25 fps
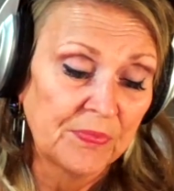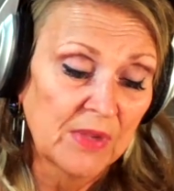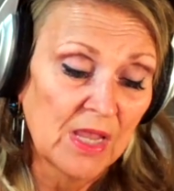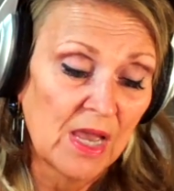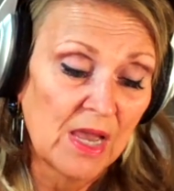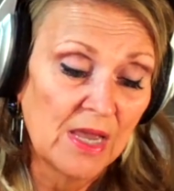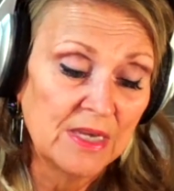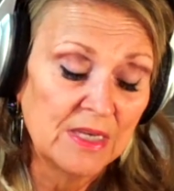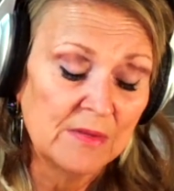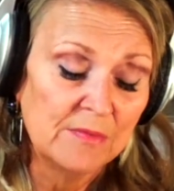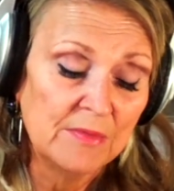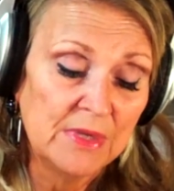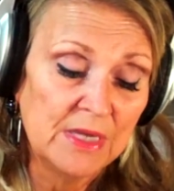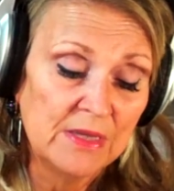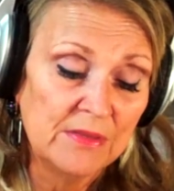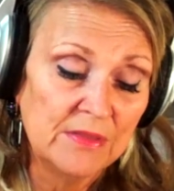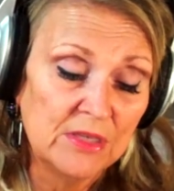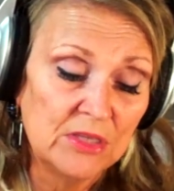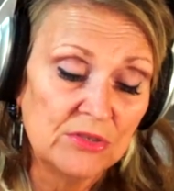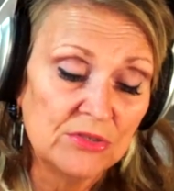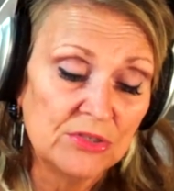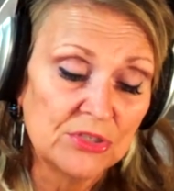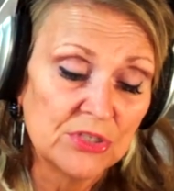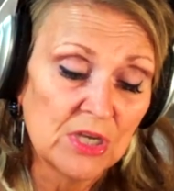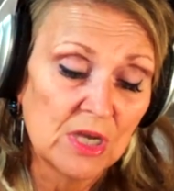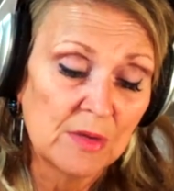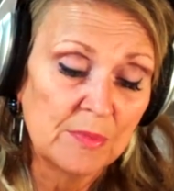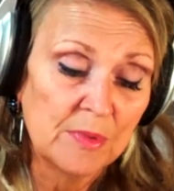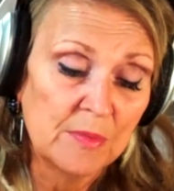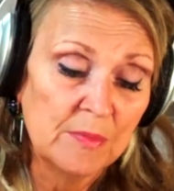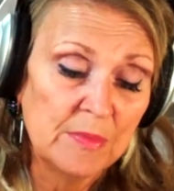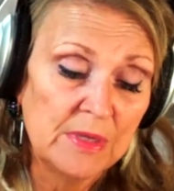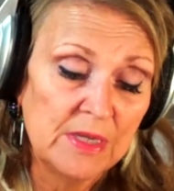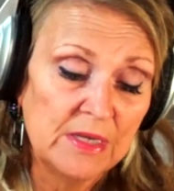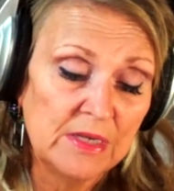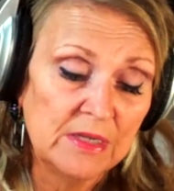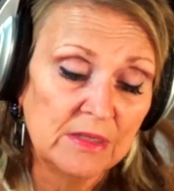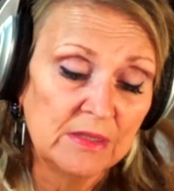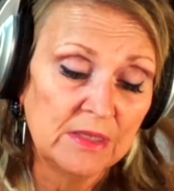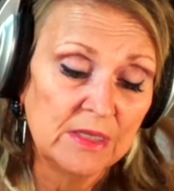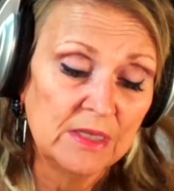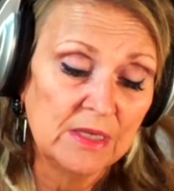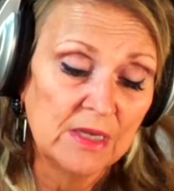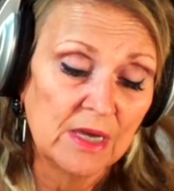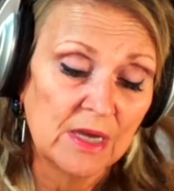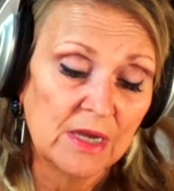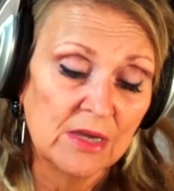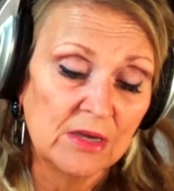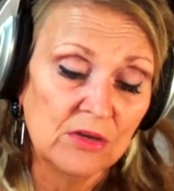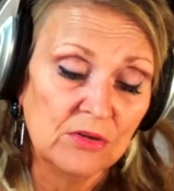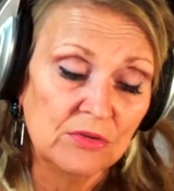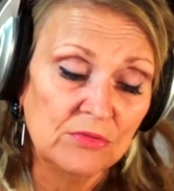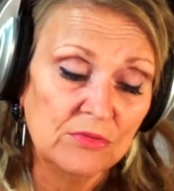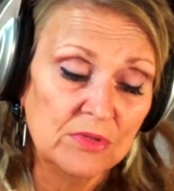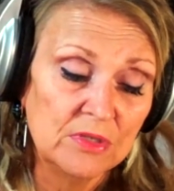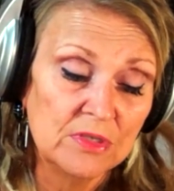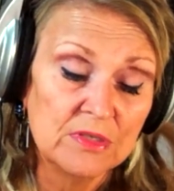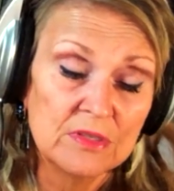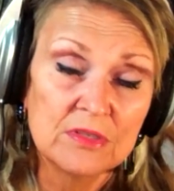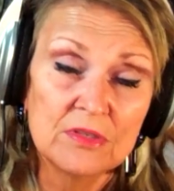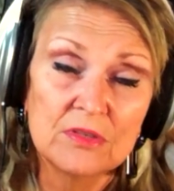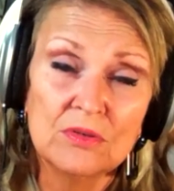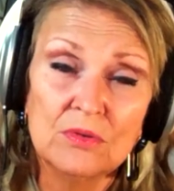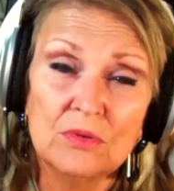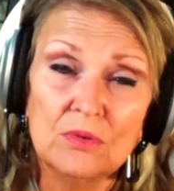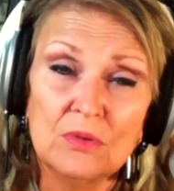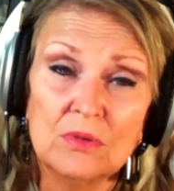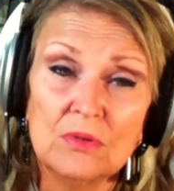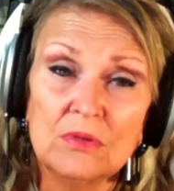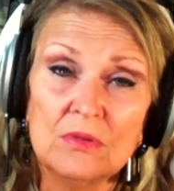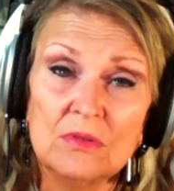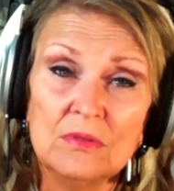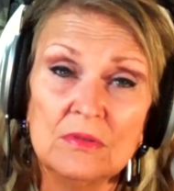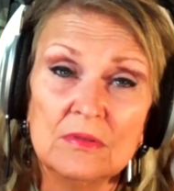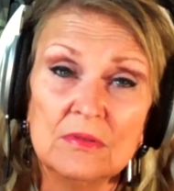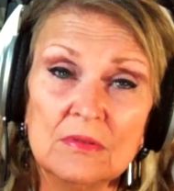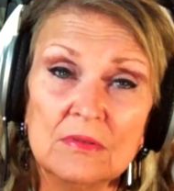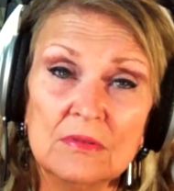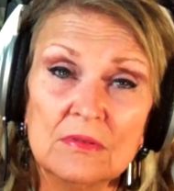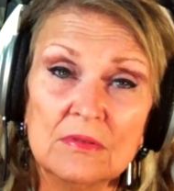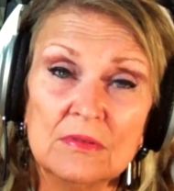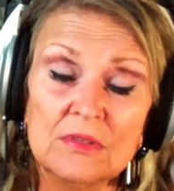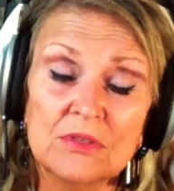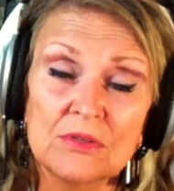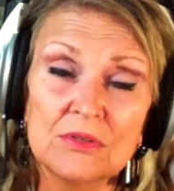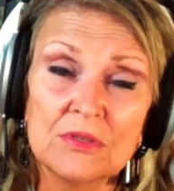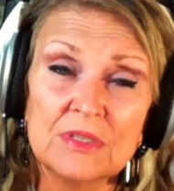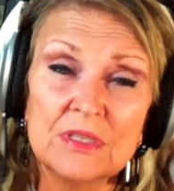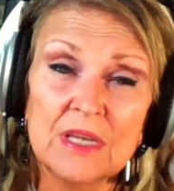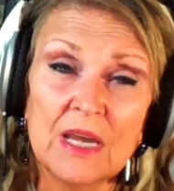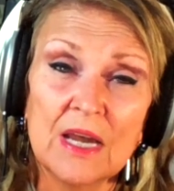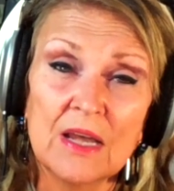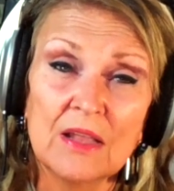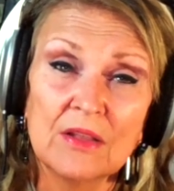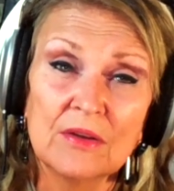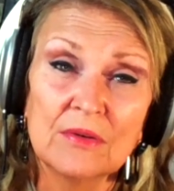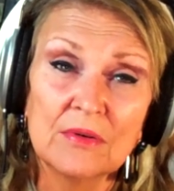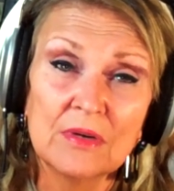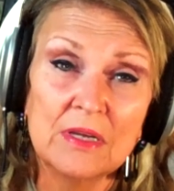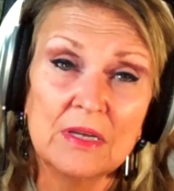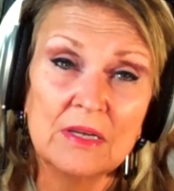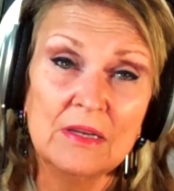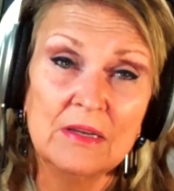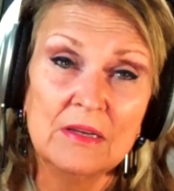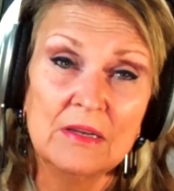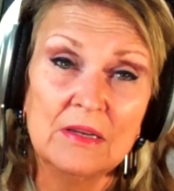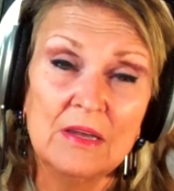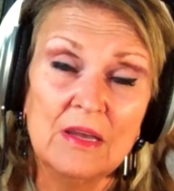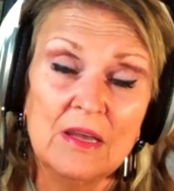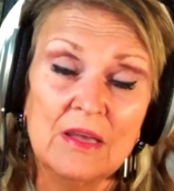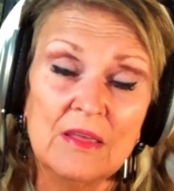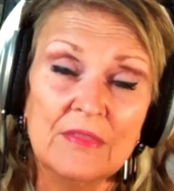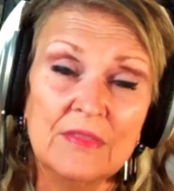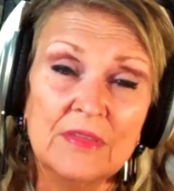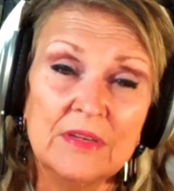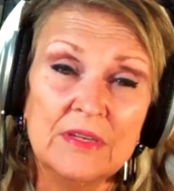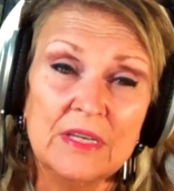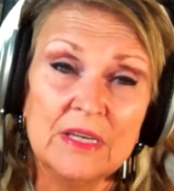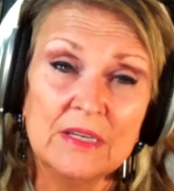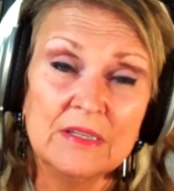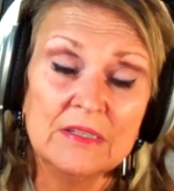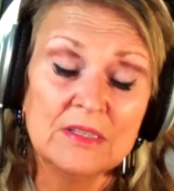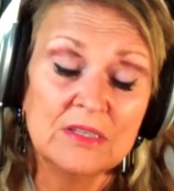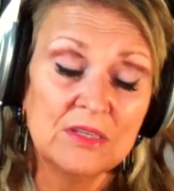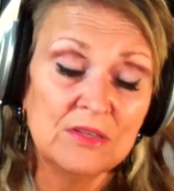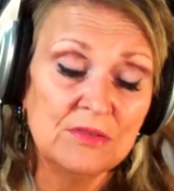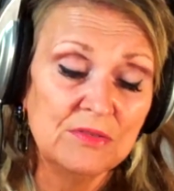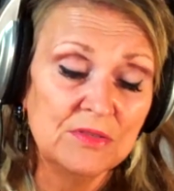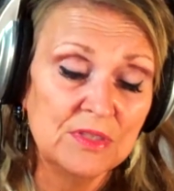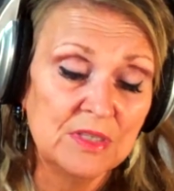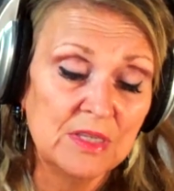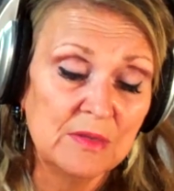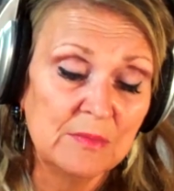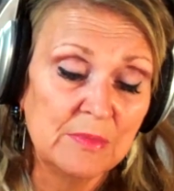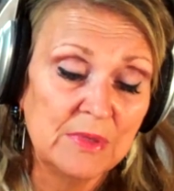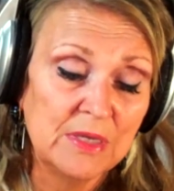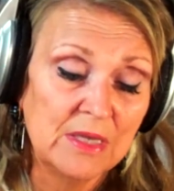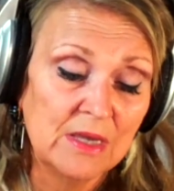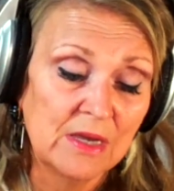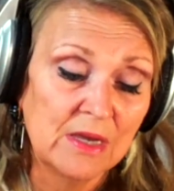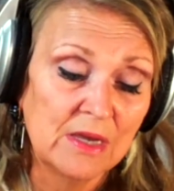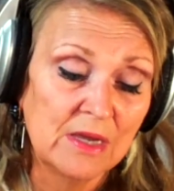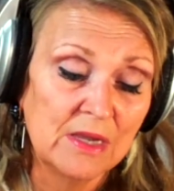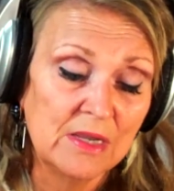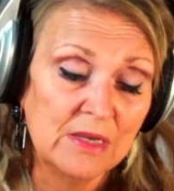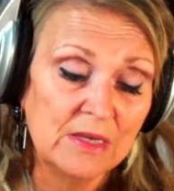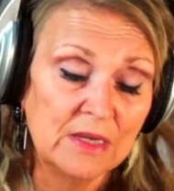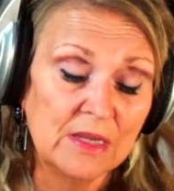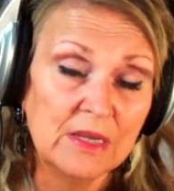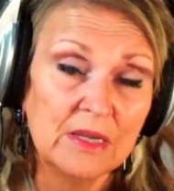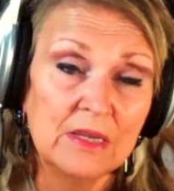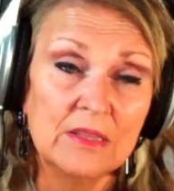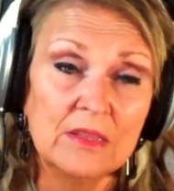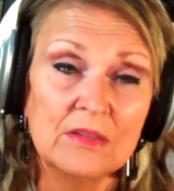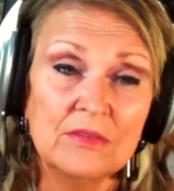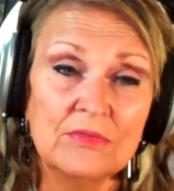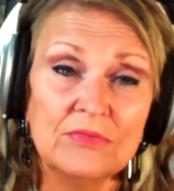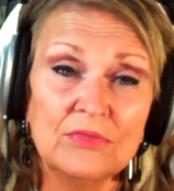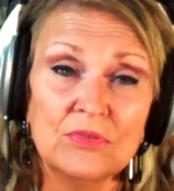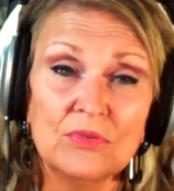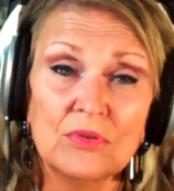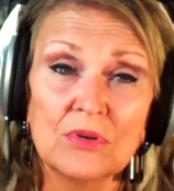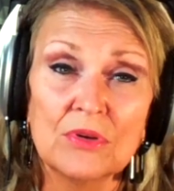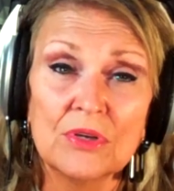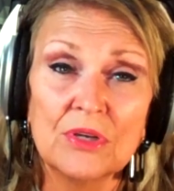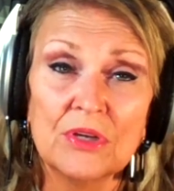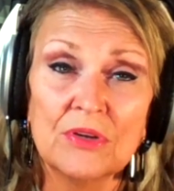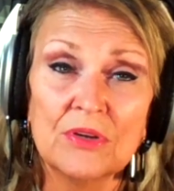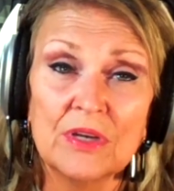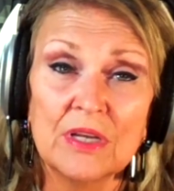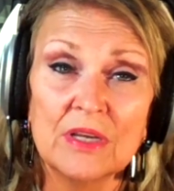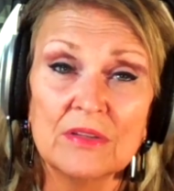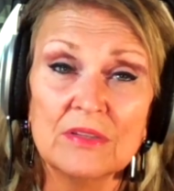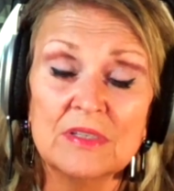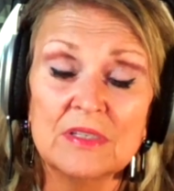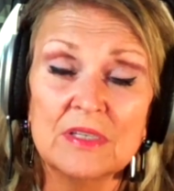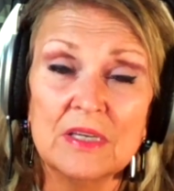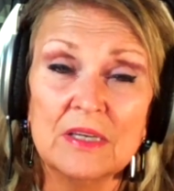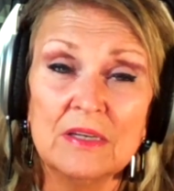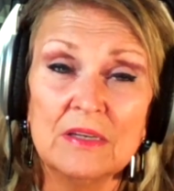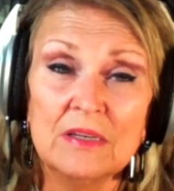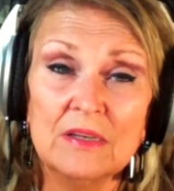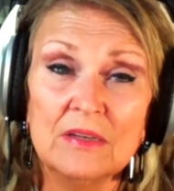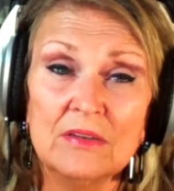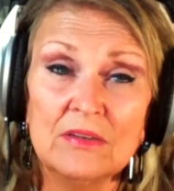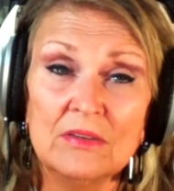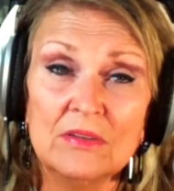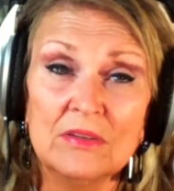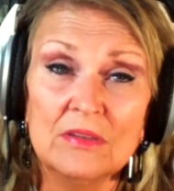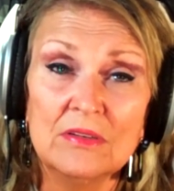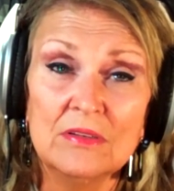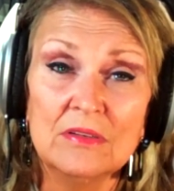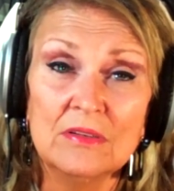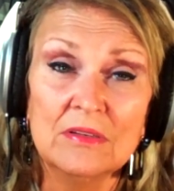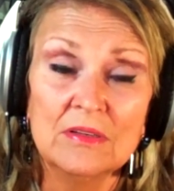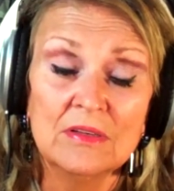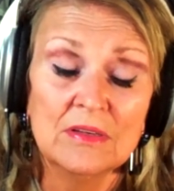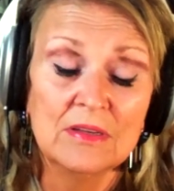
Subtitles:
I demand that you stop immediately. I own this school, your salary, the desk you sit behind, and the floor you're now standing on.